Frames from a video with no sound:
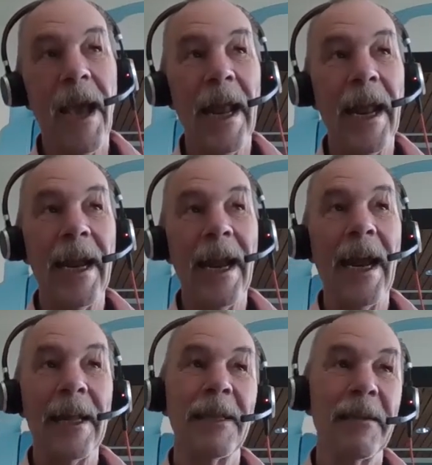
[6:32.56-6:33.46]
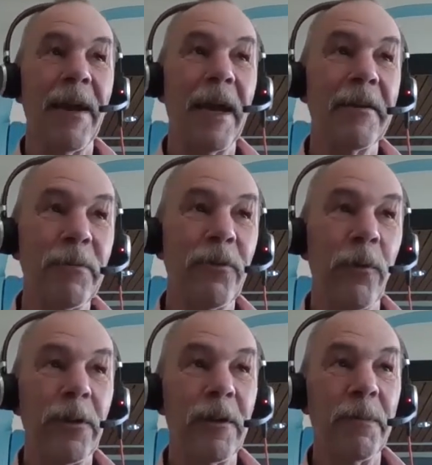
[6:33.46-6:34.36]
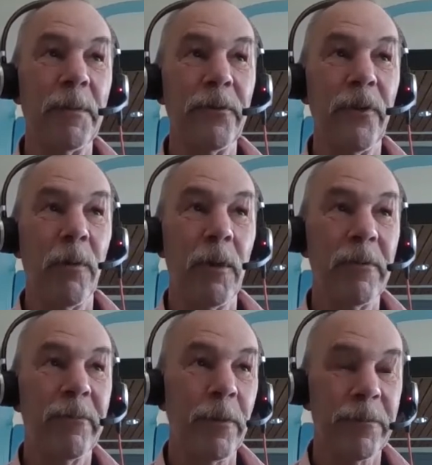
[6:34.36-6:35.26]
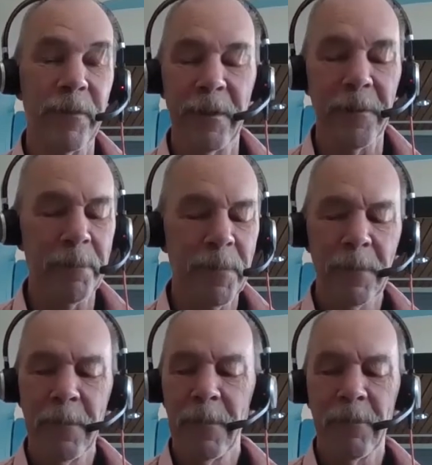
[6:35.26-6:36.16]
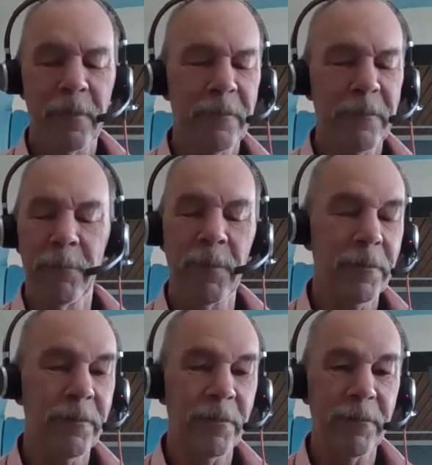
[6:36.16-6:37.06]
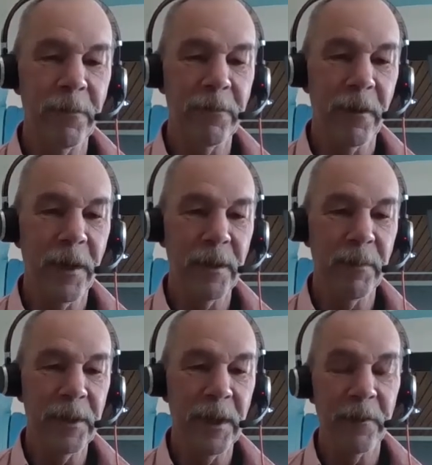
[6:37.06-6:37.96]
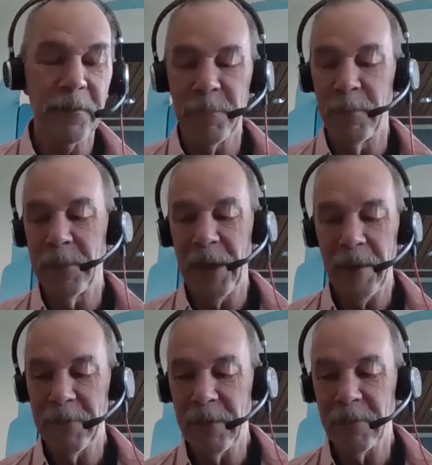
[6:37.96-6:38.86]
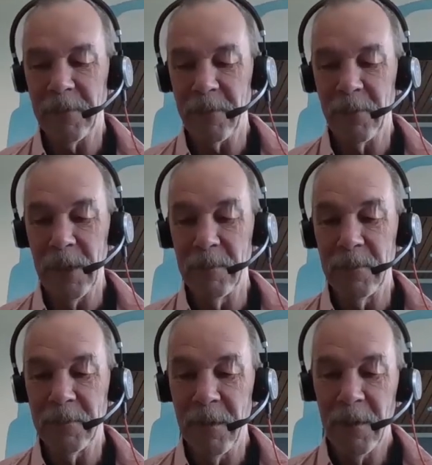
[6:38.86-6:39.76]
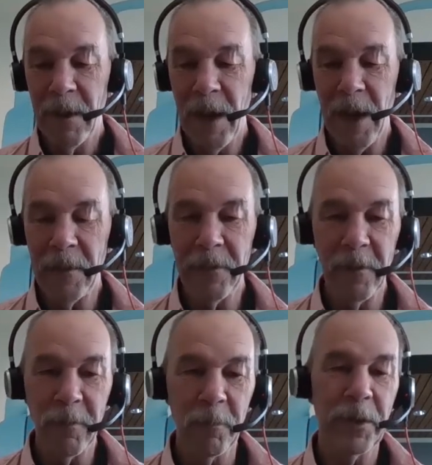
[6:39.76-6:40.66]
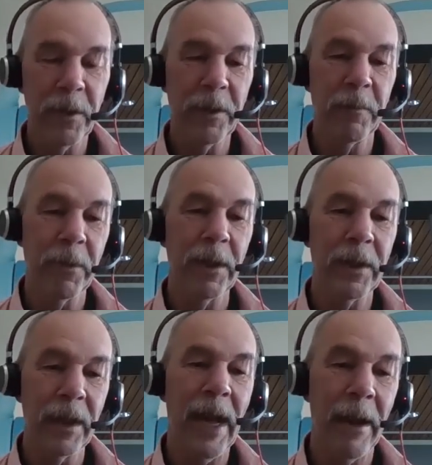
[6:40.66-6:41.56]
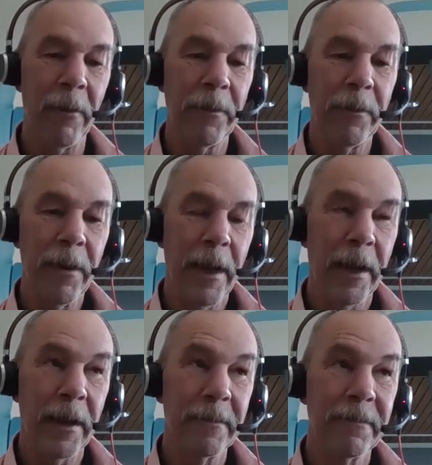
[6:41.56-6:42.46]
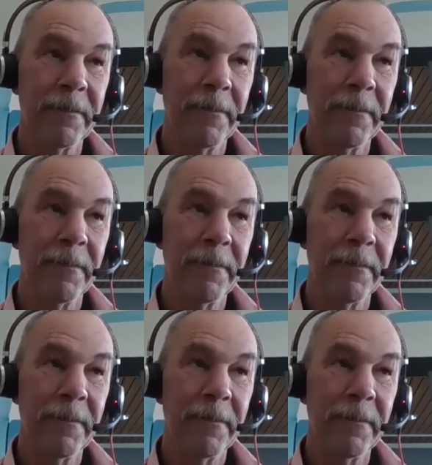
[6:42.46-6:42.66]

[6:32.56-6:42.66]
and I think the vast majority of people don't want to force their personal religious views on anybody else. But we have these extremes, and they're really, really loud. And